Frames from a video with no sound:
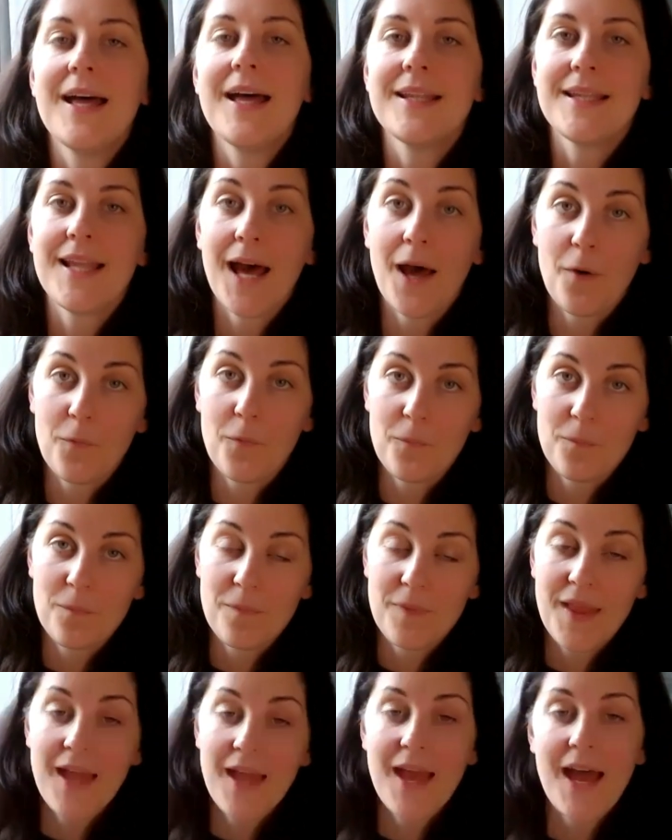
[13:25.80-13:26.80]
Now,
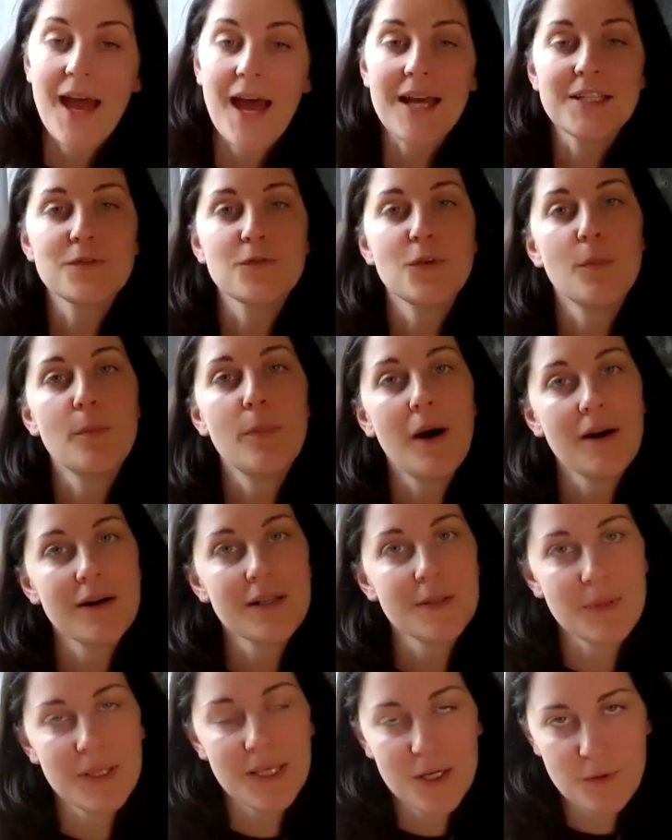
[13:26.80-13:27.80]
as for
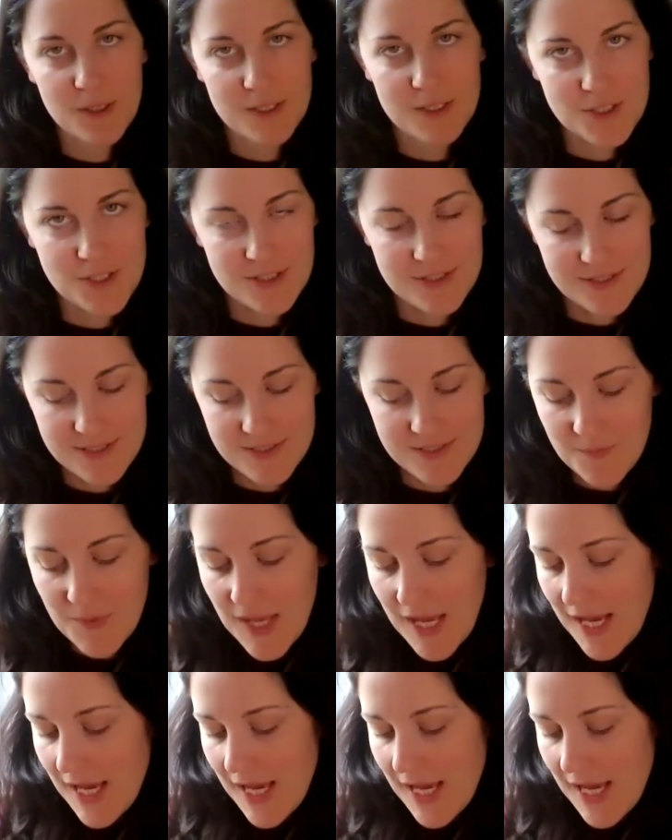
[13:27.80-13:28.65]
Part B questions,